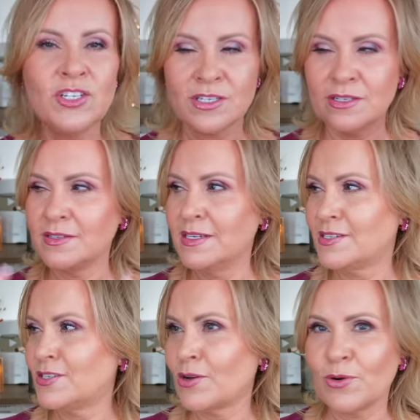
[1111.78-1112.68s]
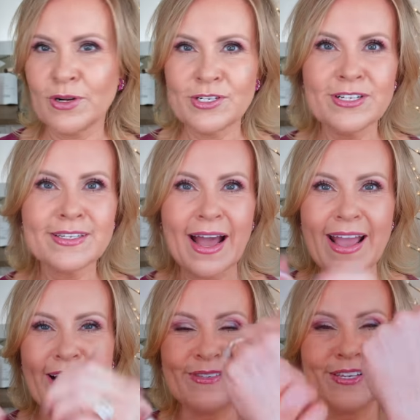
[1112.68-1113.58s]
just, it's so gorgeous. I
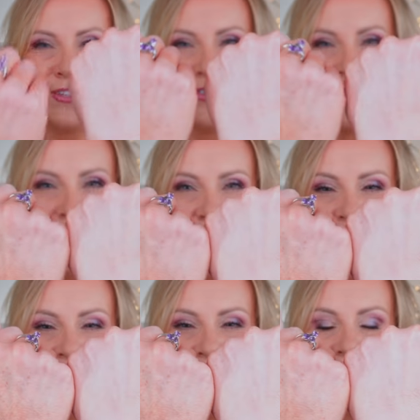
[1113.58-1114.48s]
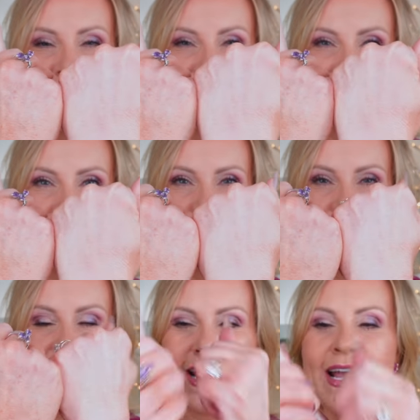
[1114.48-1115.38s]
absolutely love it. It's so
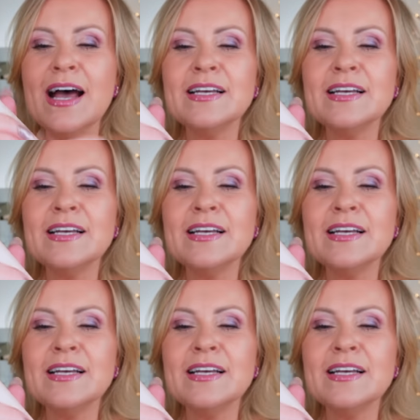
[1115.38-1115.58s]
pretty.